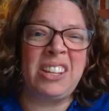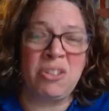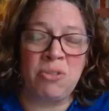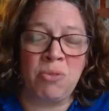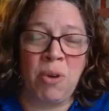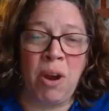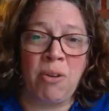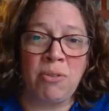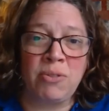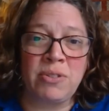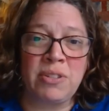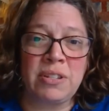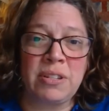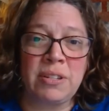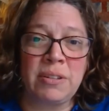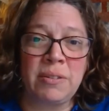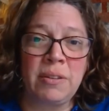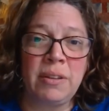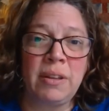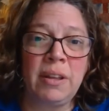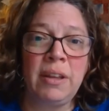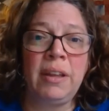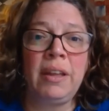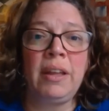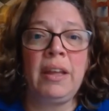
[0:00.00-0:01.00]
and gross.
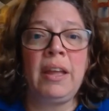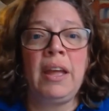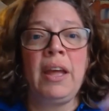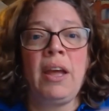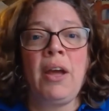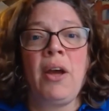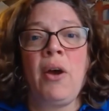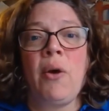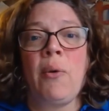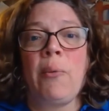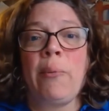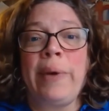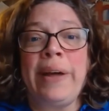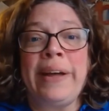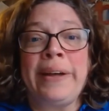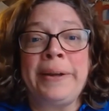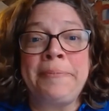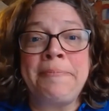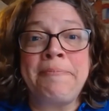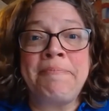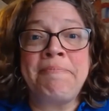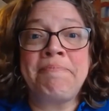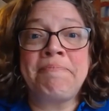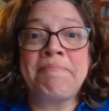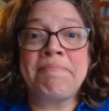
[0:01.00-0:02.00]

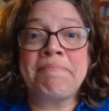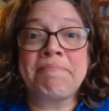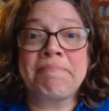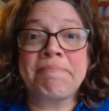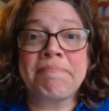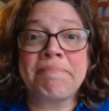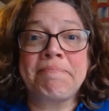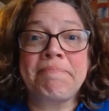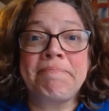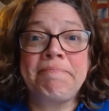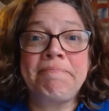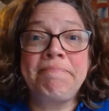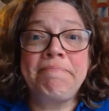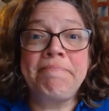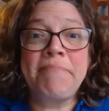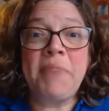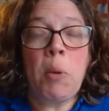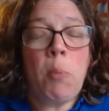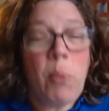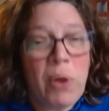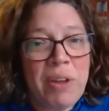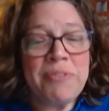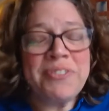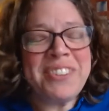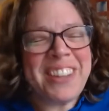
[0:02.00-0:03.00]
Well,
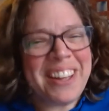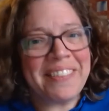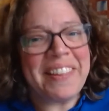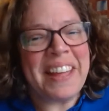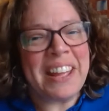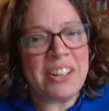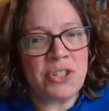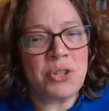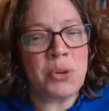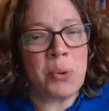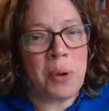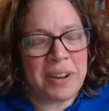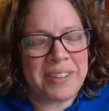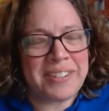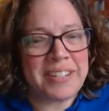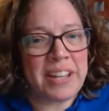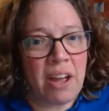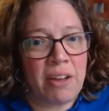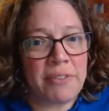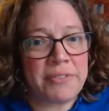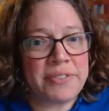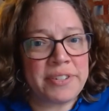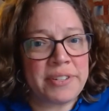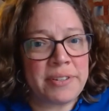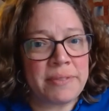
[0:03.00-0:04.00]
we've done that to
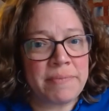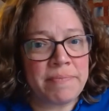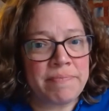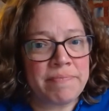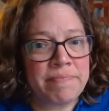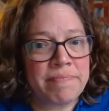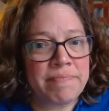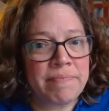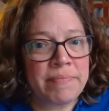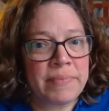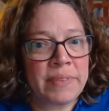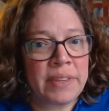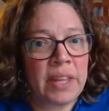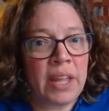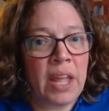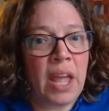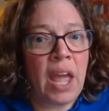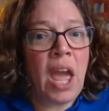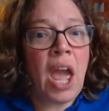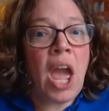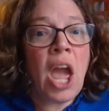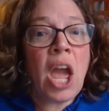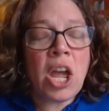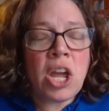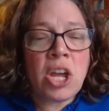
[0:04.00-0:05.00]
ourselves.
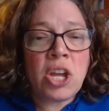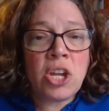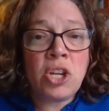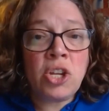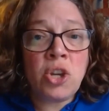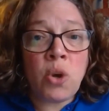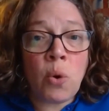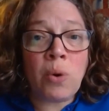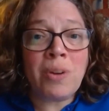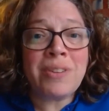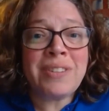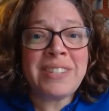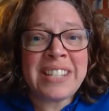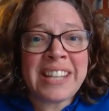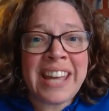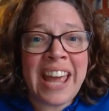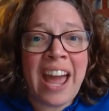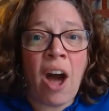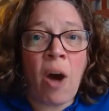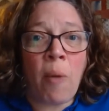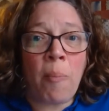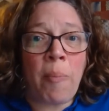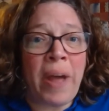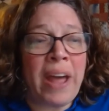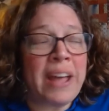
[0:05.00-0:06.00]
Your
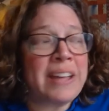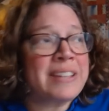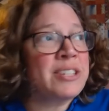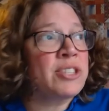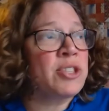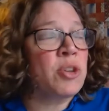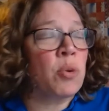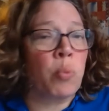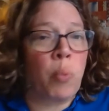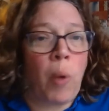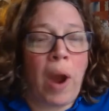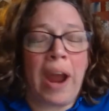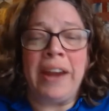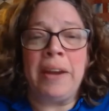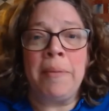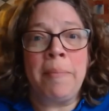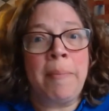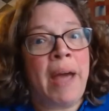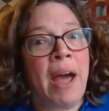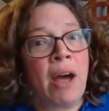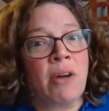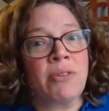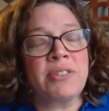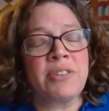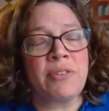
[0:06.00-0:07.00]
scalp has the right
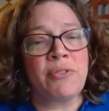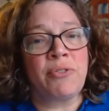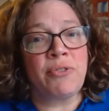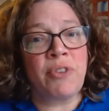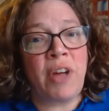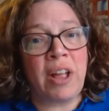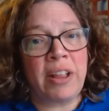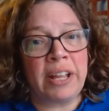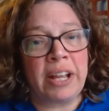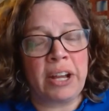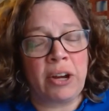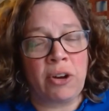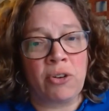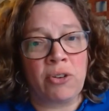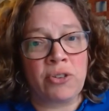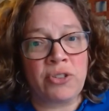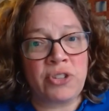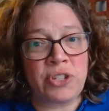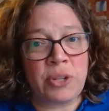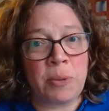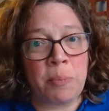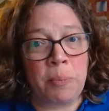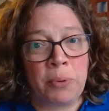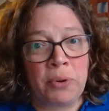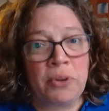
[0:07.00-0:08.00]
amount of
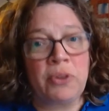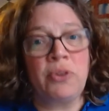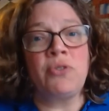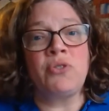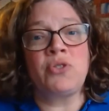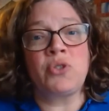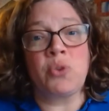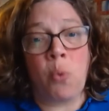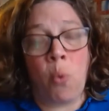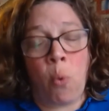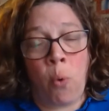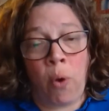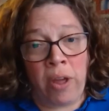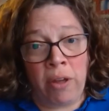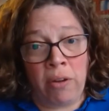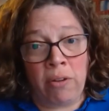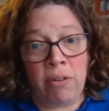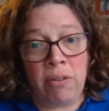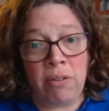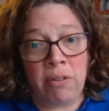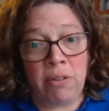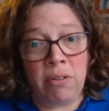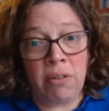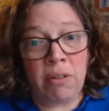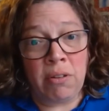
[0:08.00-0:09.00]
follicles to produce
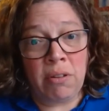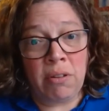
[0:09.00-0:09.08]
oil